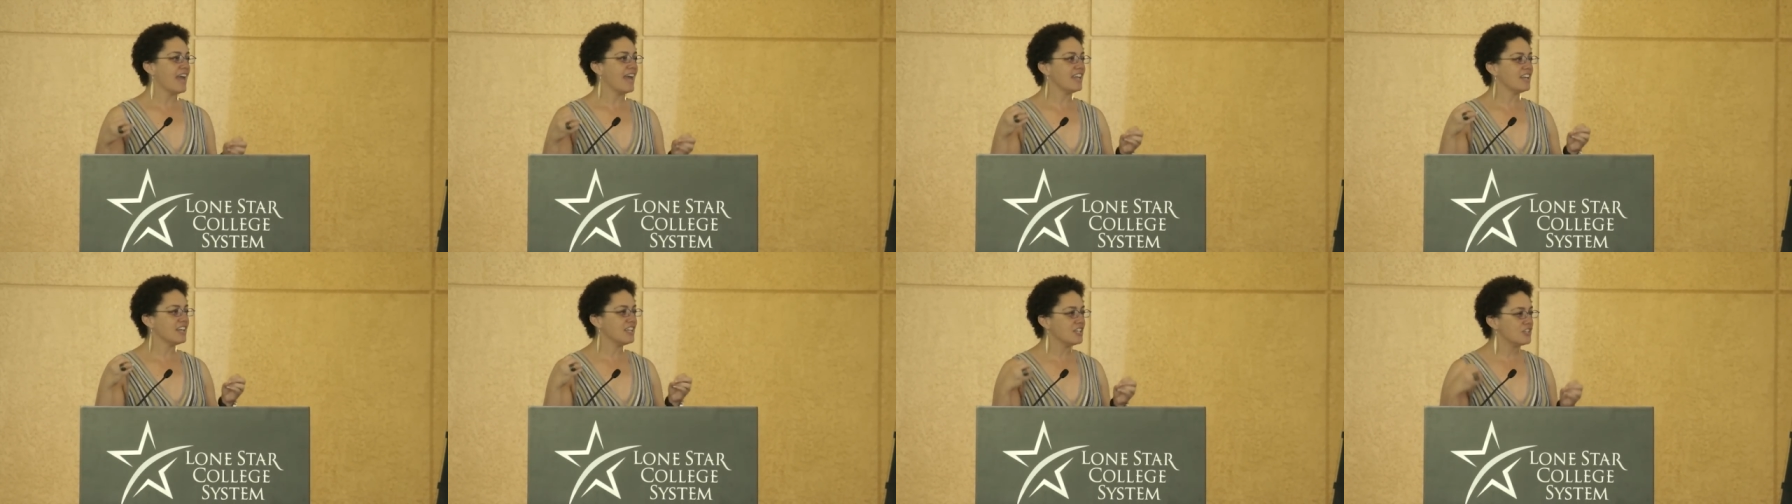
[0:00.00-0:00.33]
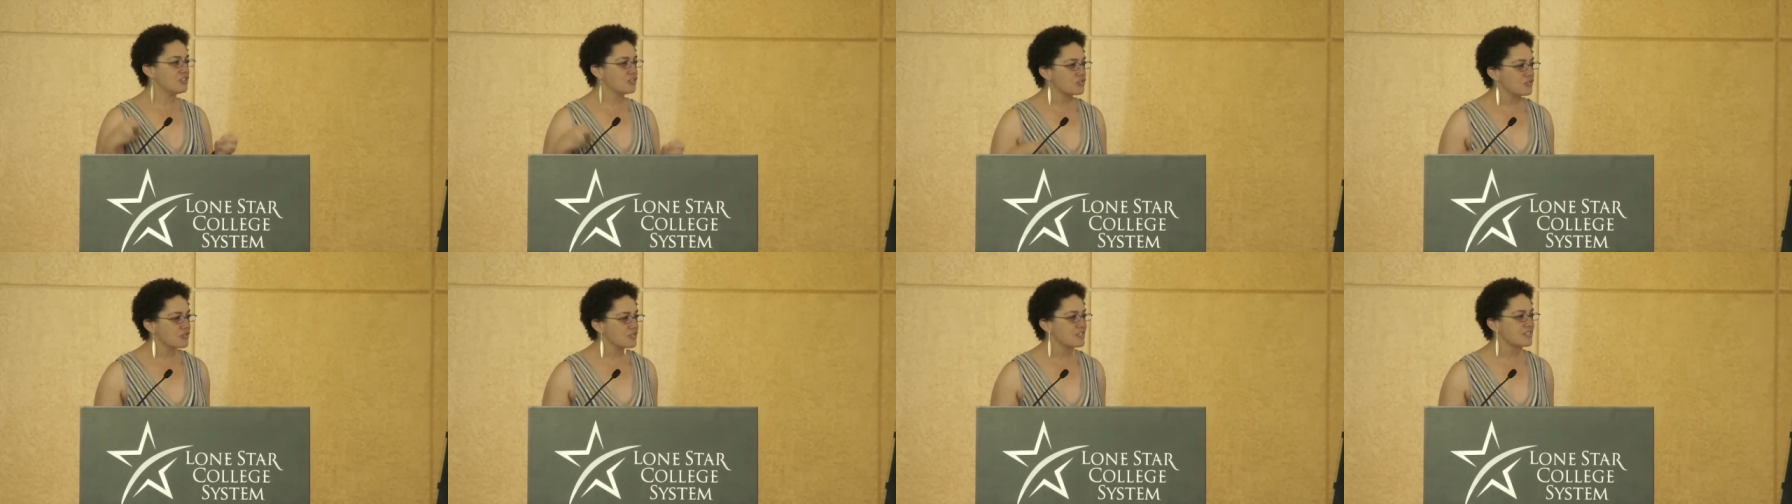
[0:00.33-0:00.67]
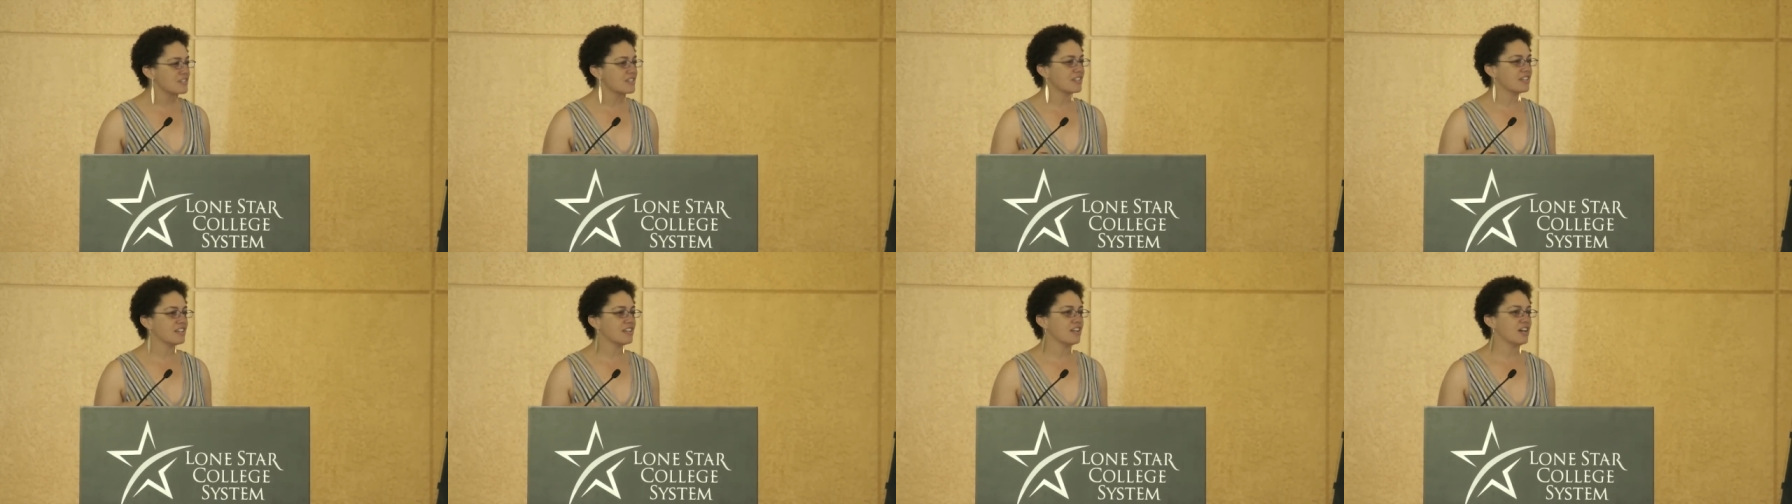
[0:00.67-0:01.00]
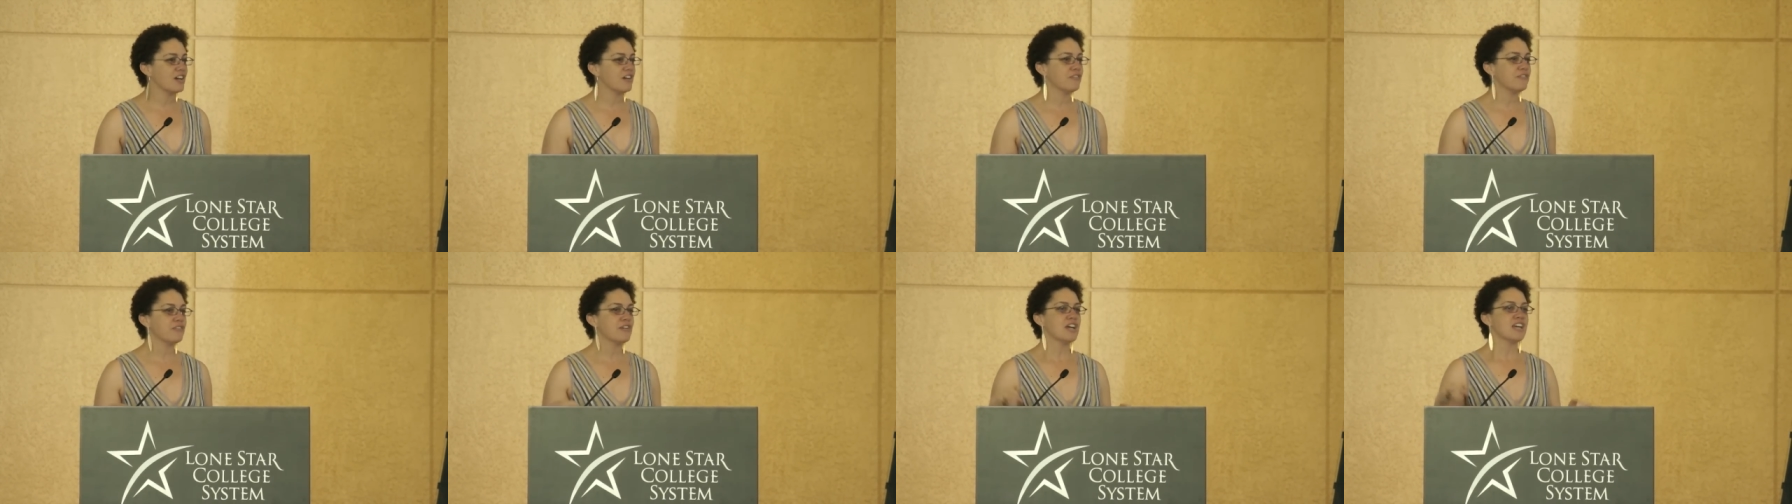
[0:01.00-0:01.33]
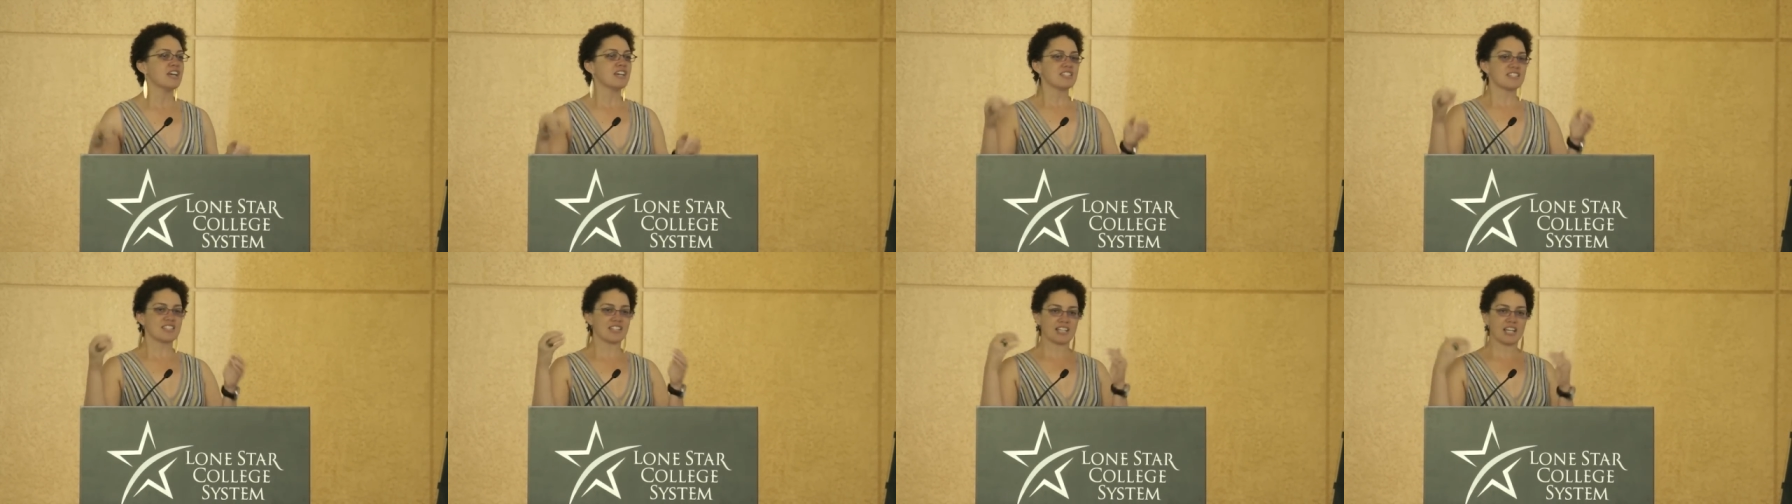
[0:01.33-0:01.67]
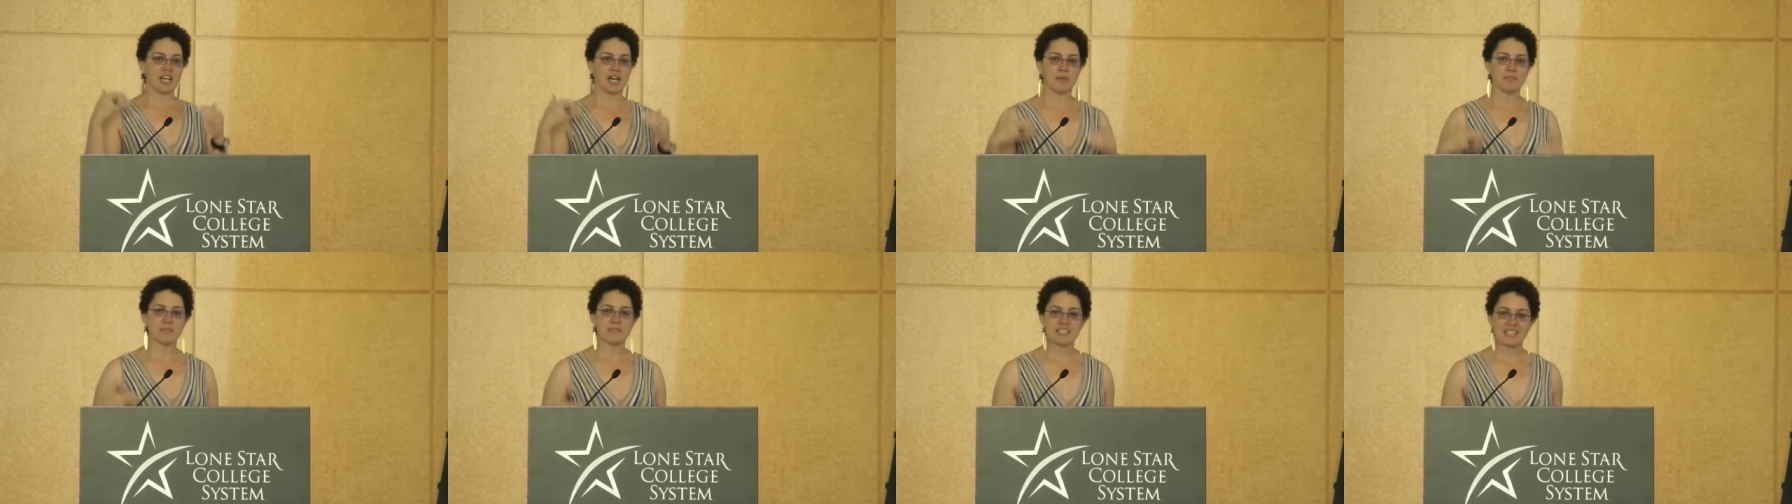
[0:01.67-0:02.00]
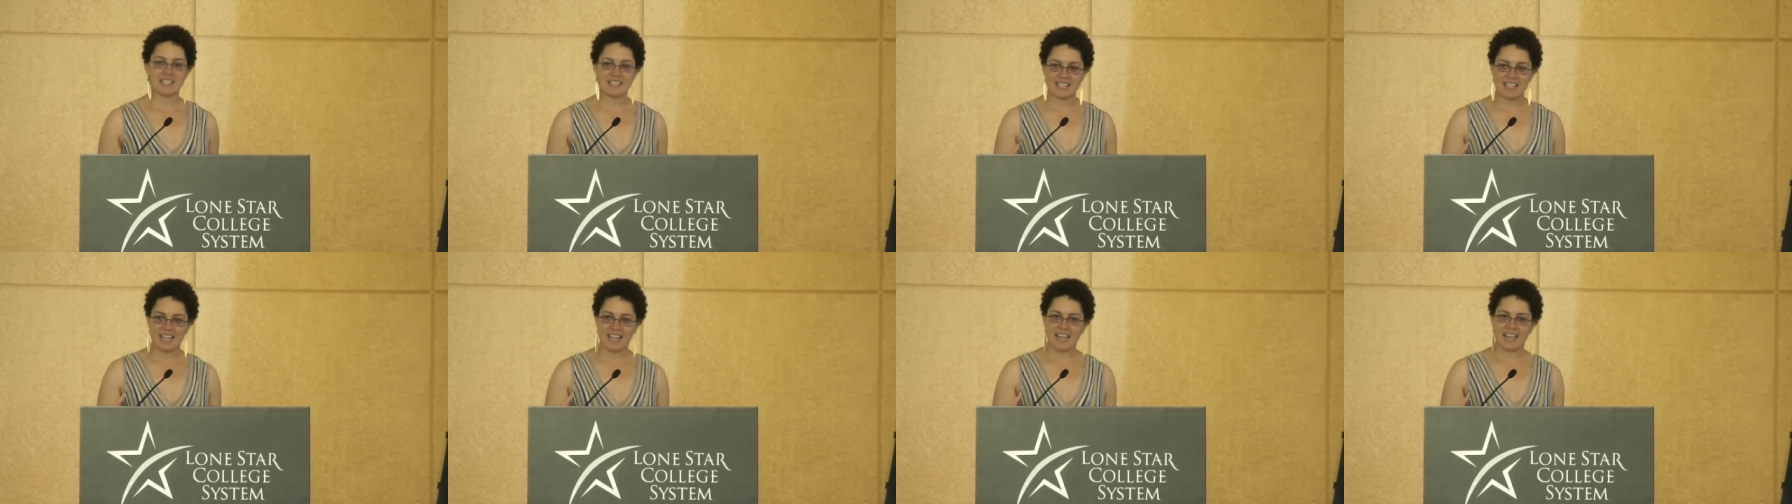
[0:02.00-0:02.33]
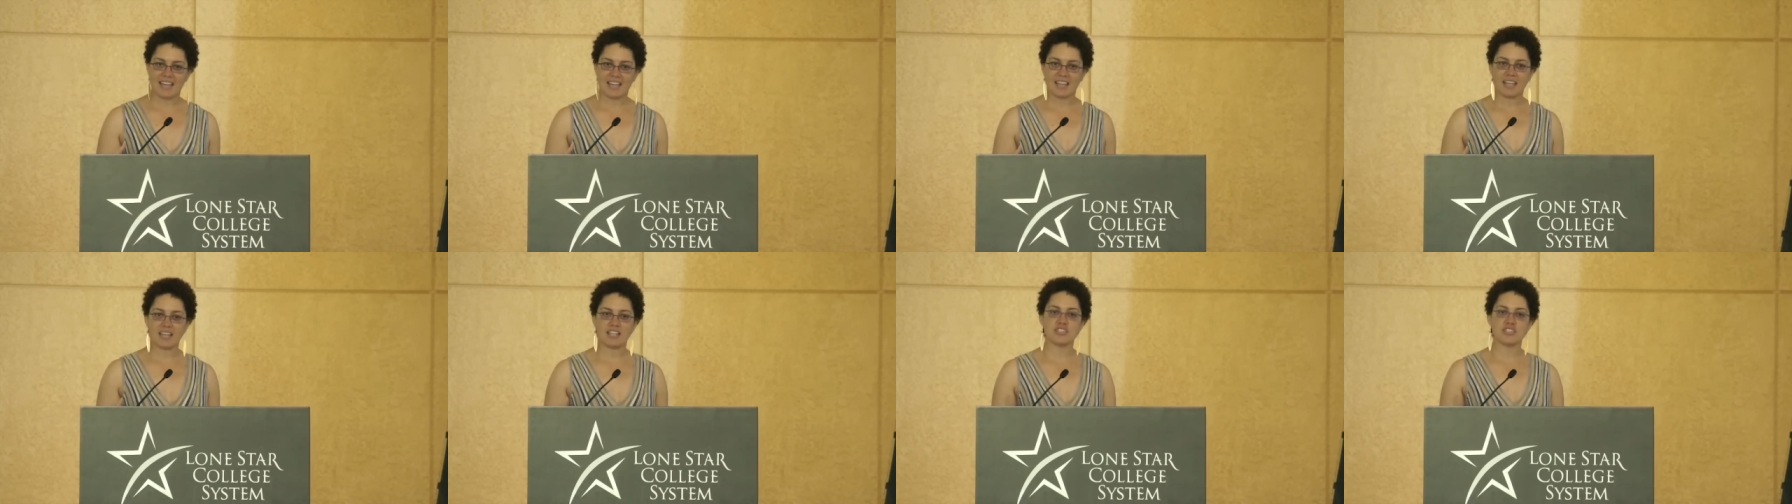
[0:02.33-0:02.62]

and interested enough to come today